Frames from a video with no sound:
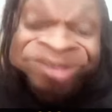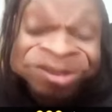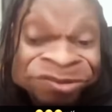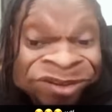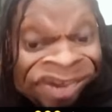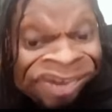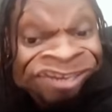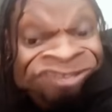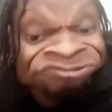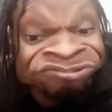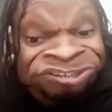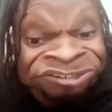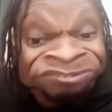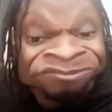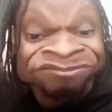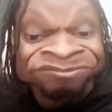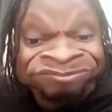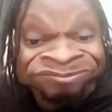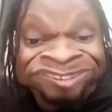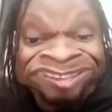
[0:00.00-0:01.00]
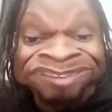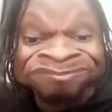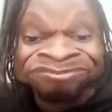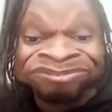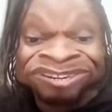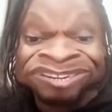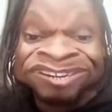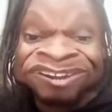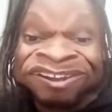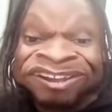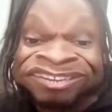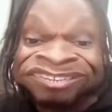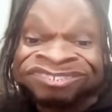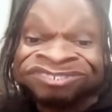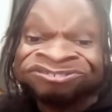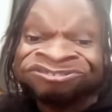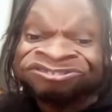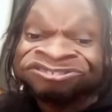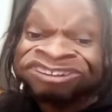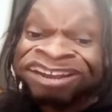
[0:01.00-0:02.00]
UK drill, yeah, pretty
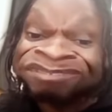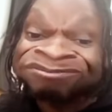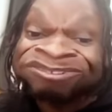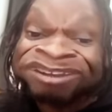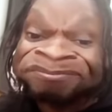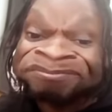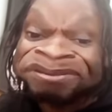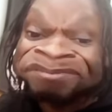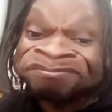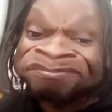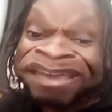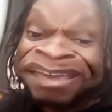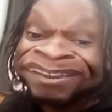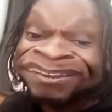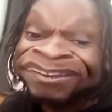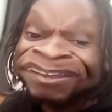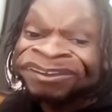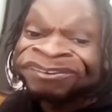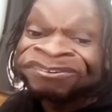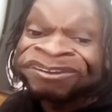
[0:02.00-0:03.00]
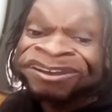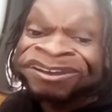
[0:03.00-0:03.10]
nice. Trap trap and bando.